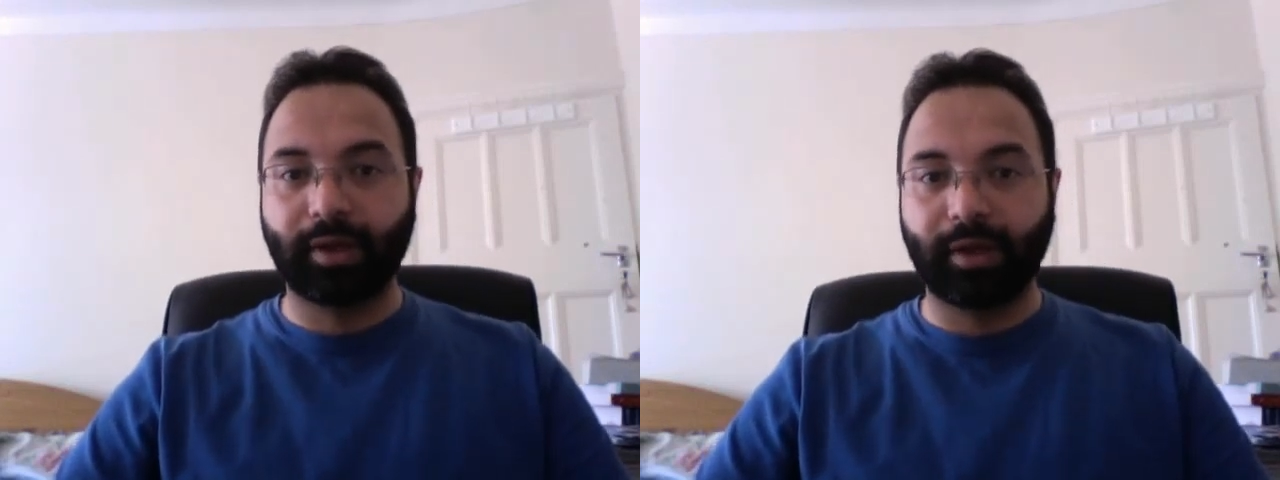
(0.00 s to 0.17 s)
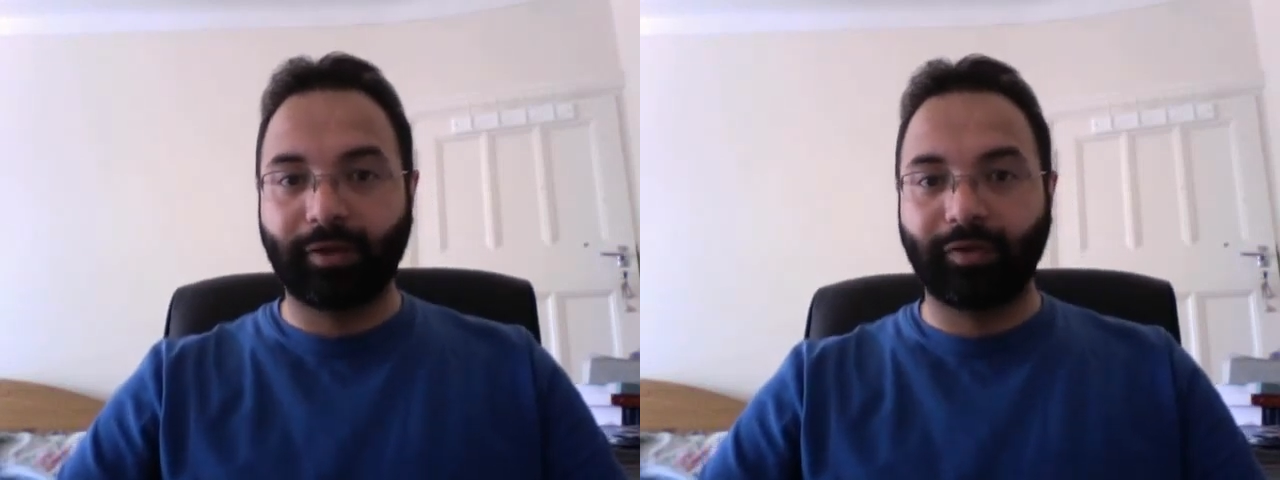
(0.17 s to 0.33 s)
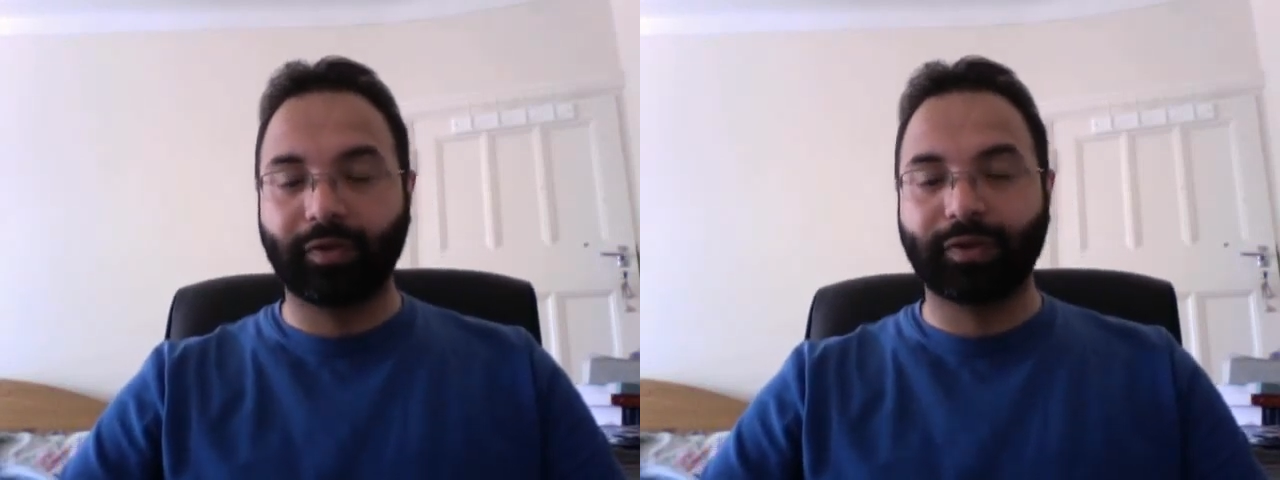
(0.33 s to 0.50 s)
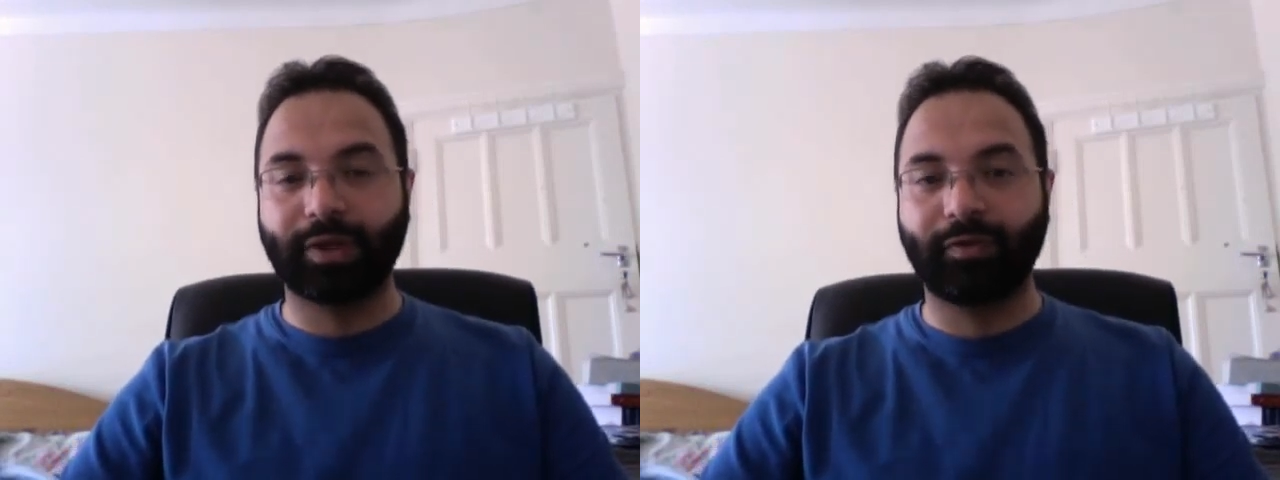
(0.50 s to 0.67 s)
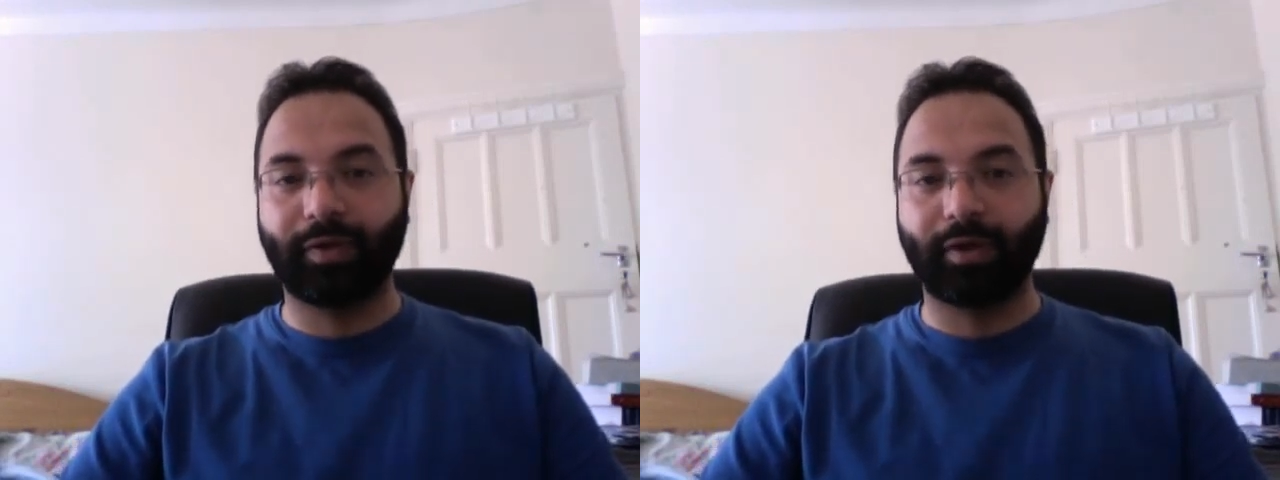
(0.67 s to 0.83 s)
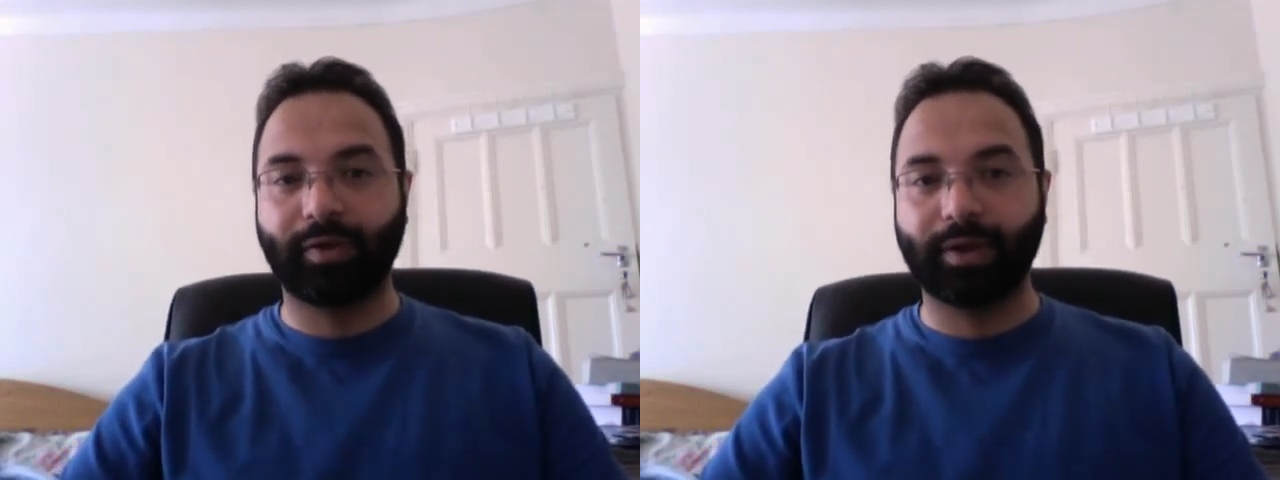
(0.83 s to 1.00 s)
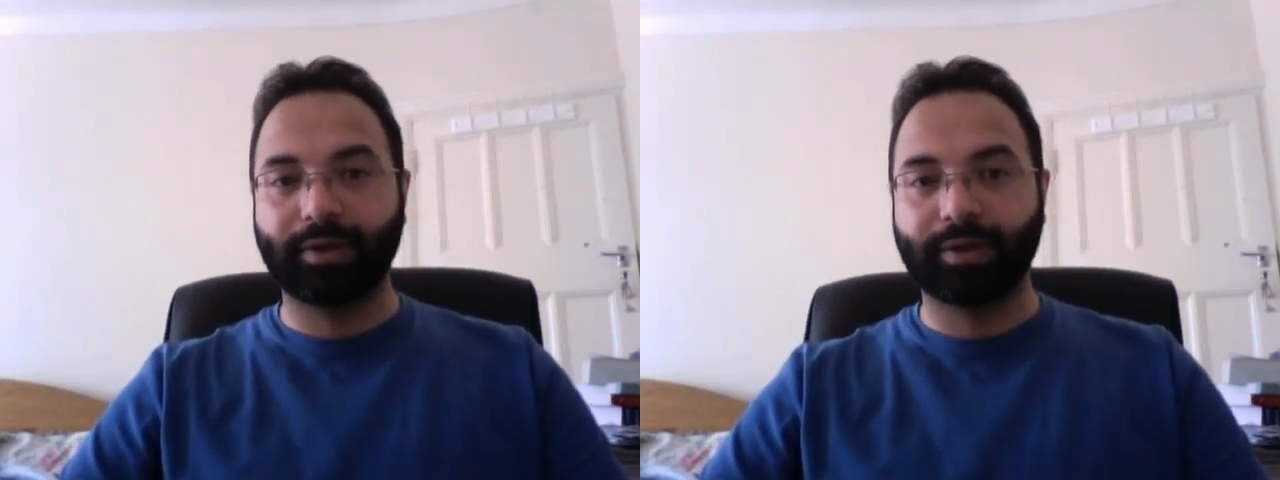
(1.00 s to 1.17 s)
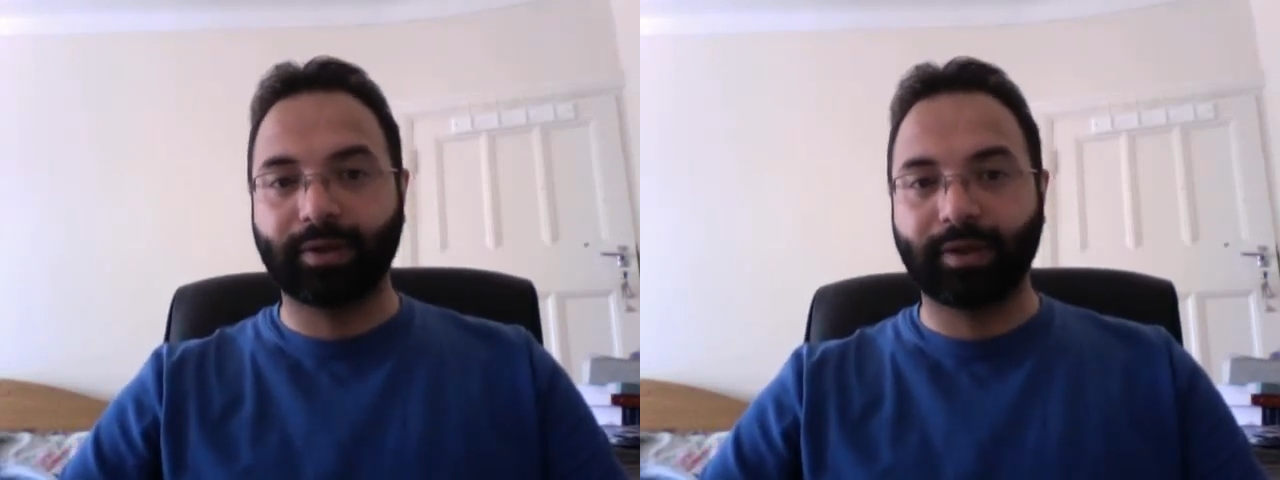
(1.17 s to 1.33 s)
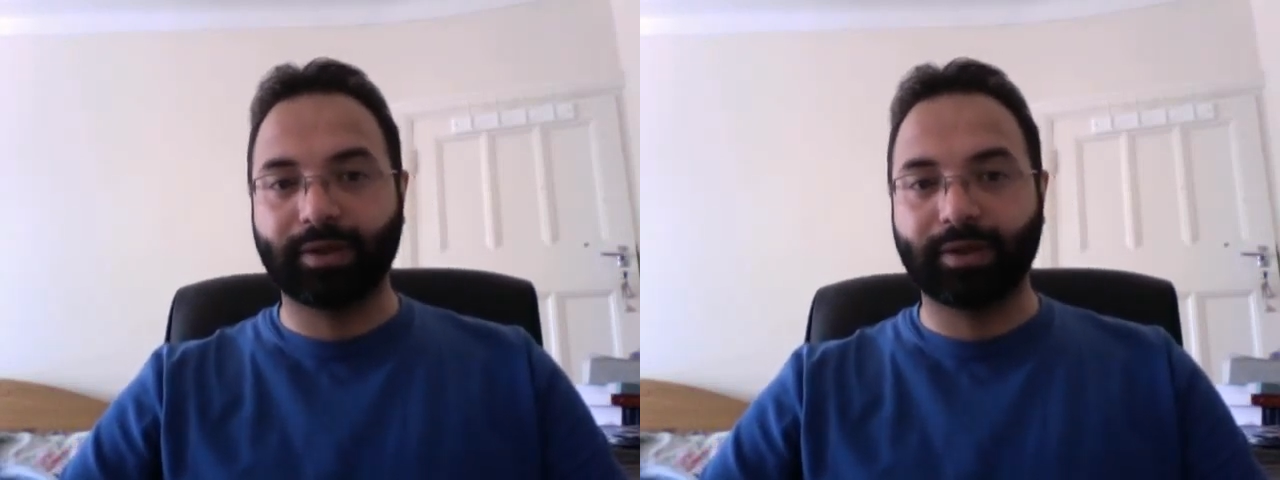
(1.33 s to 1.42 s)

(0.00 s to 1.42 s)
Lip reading: the FOT Foundation.